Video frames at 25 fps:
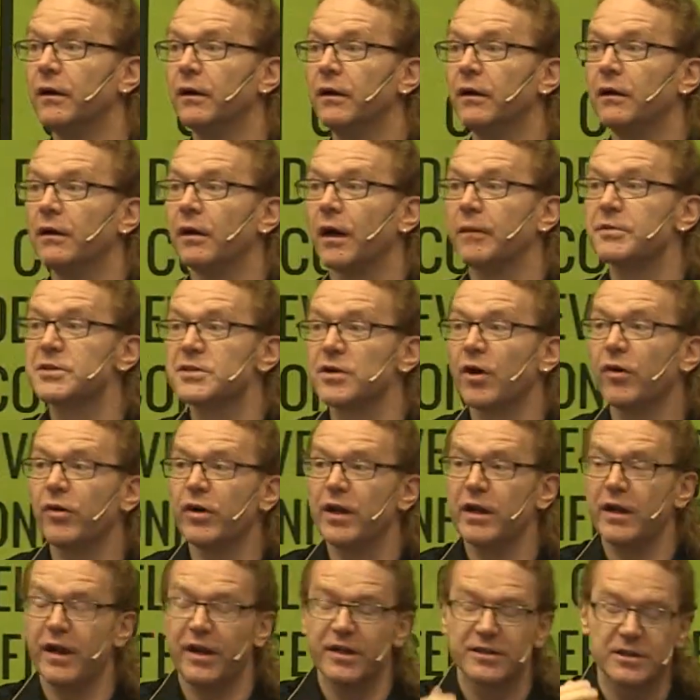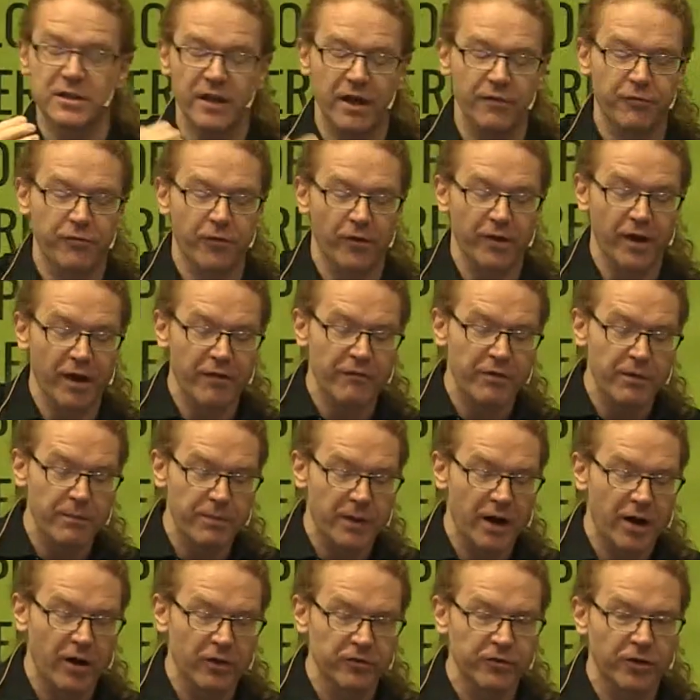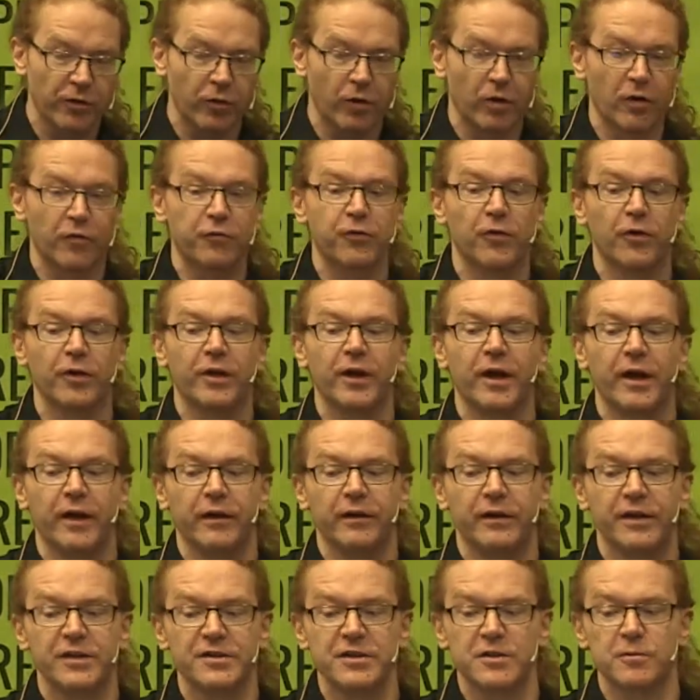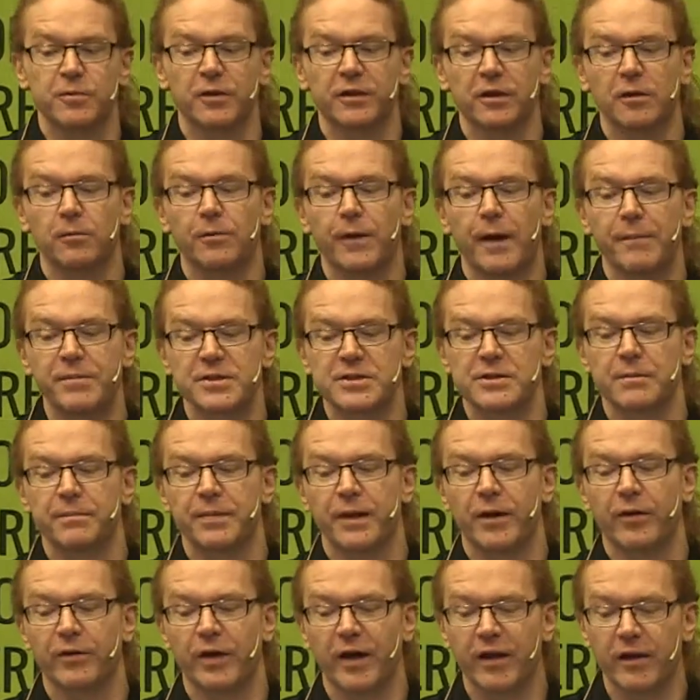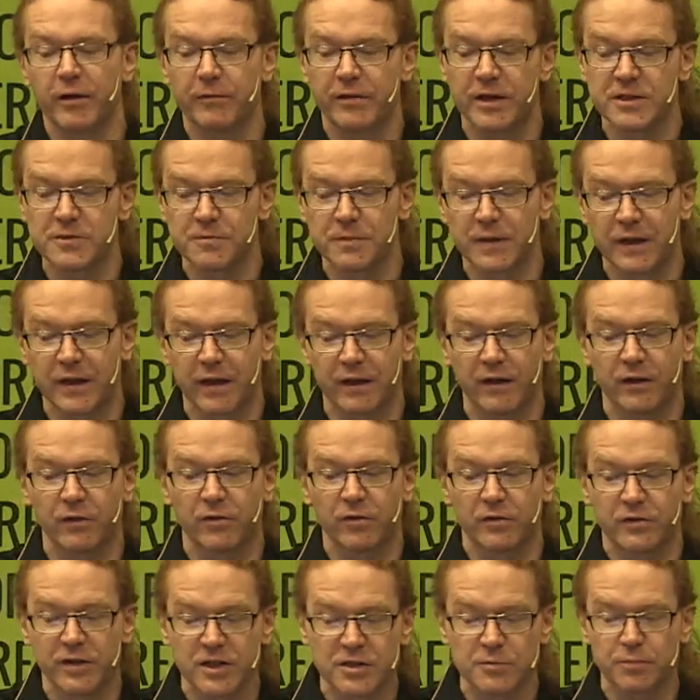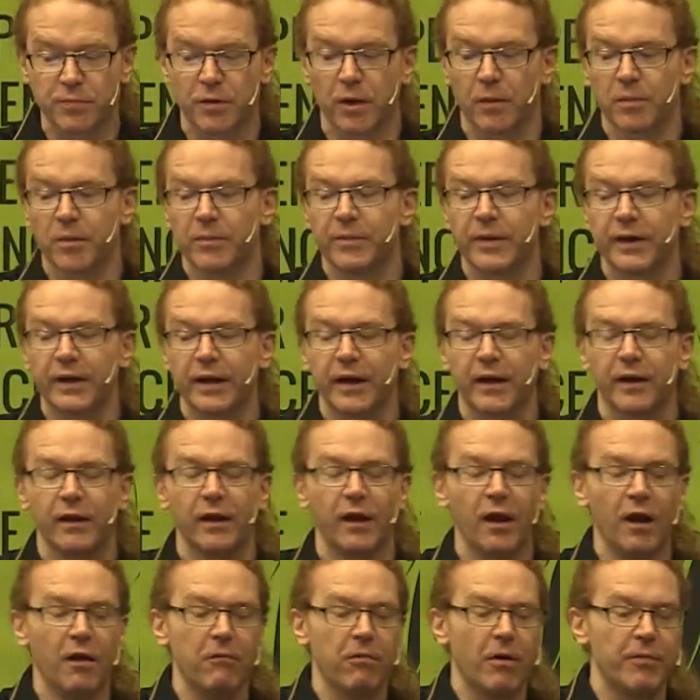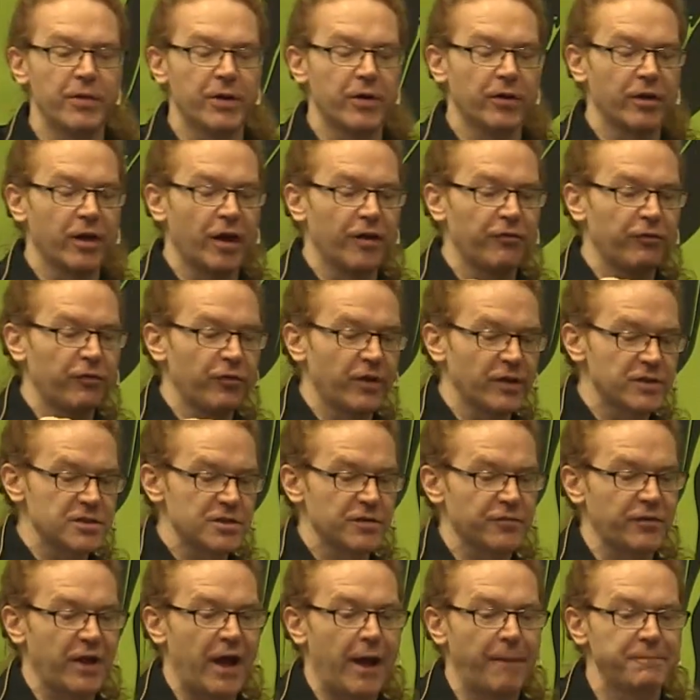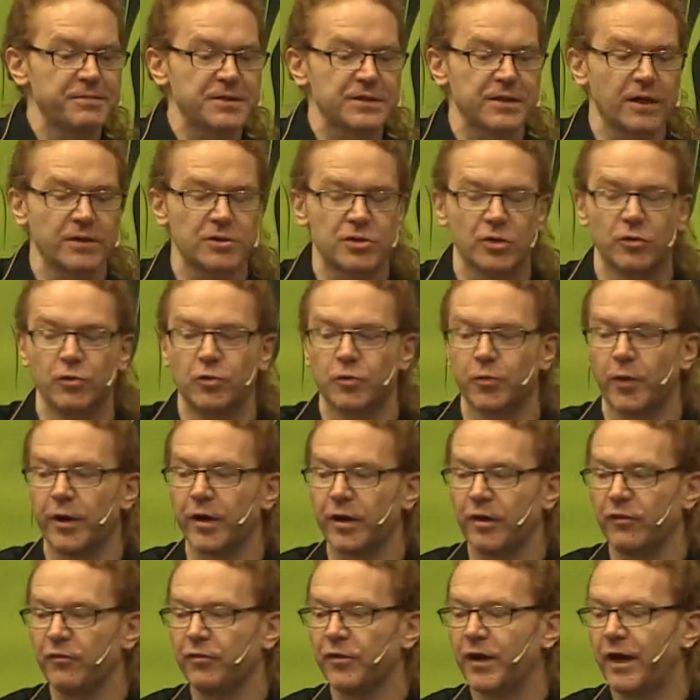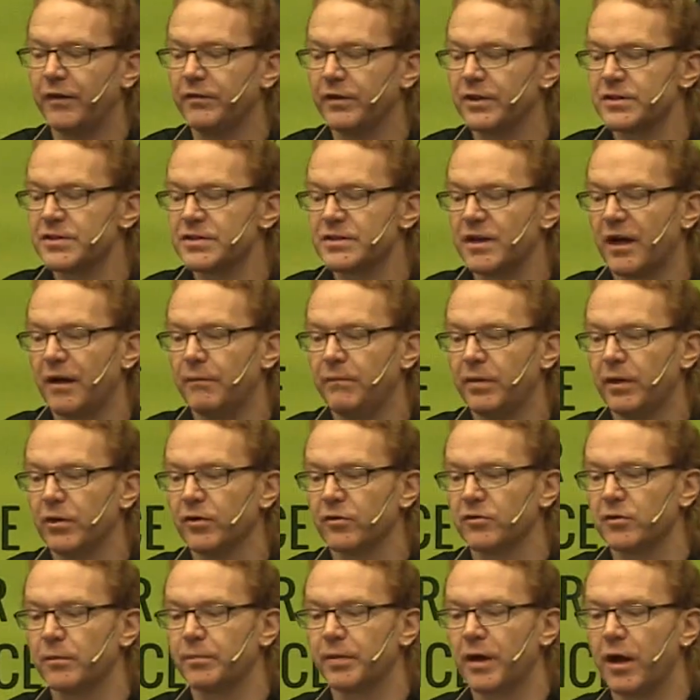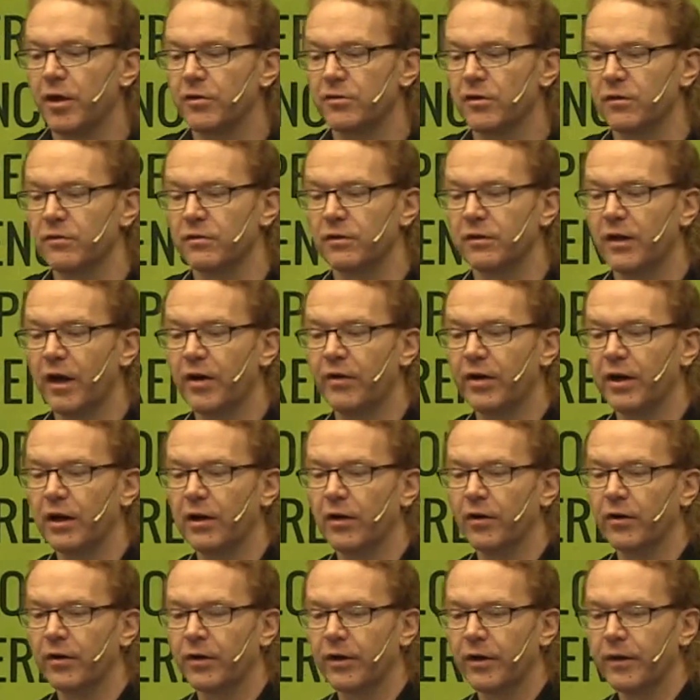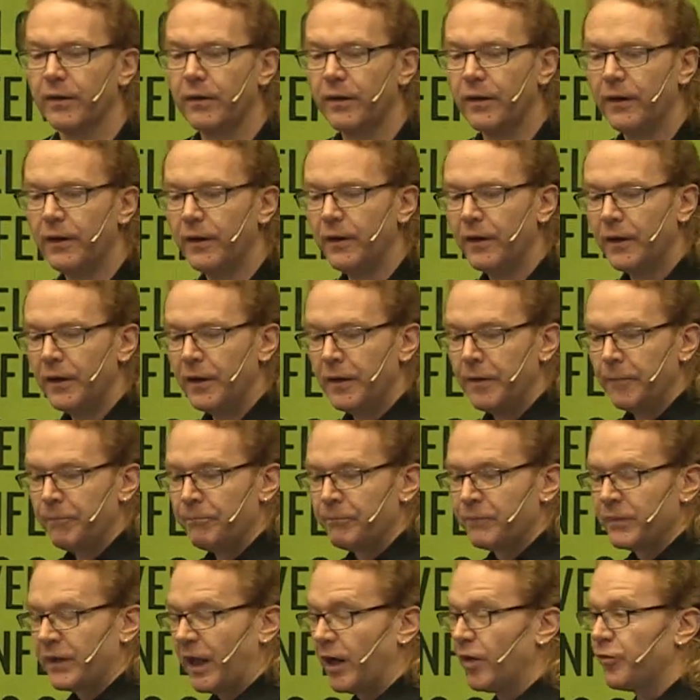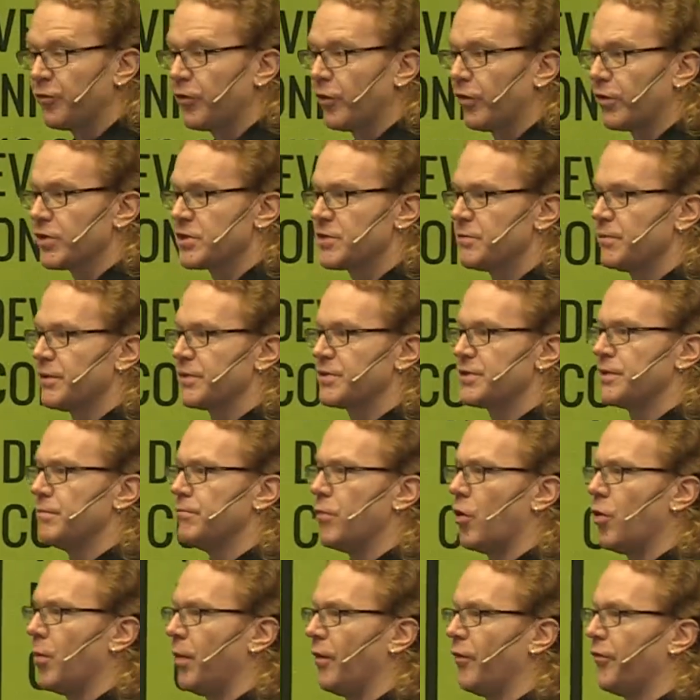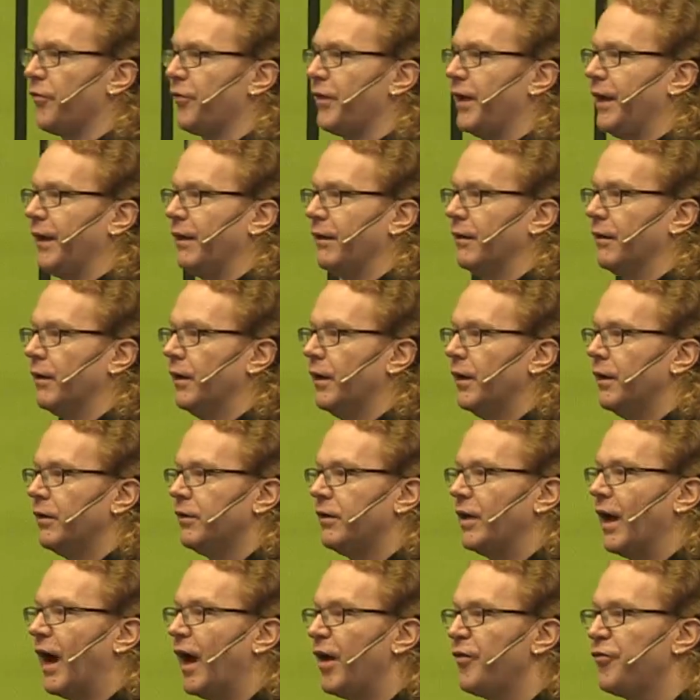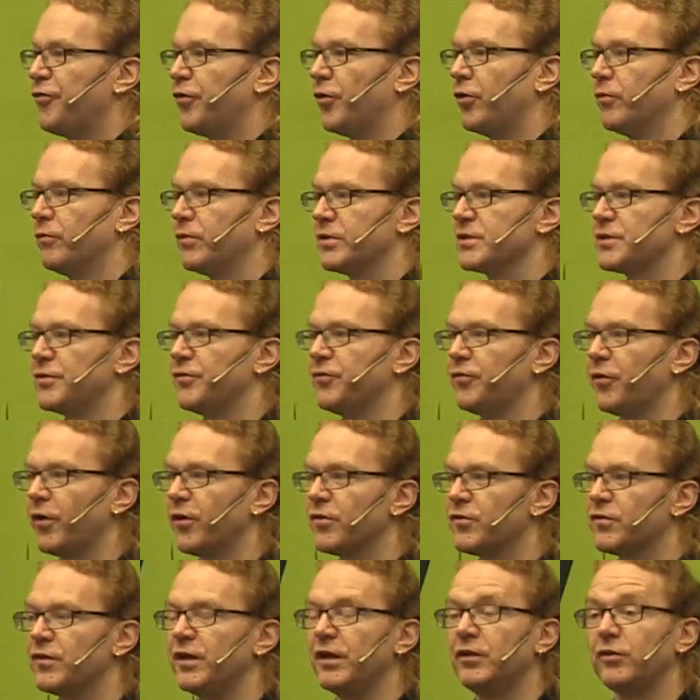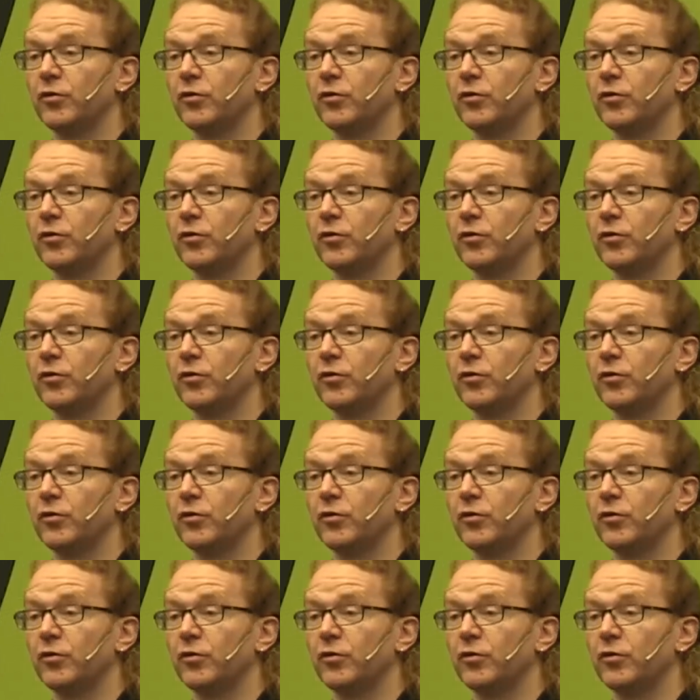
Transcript: I'm sorry, it's for every browser or for none. This is what the web is about. Otherwise, we get into this problem again, where we're going to have lots of apps that don't work in 5 years' time because the browser isn't there any longer. Then, of course, it was the mobile thing. The iPhone was the first thing to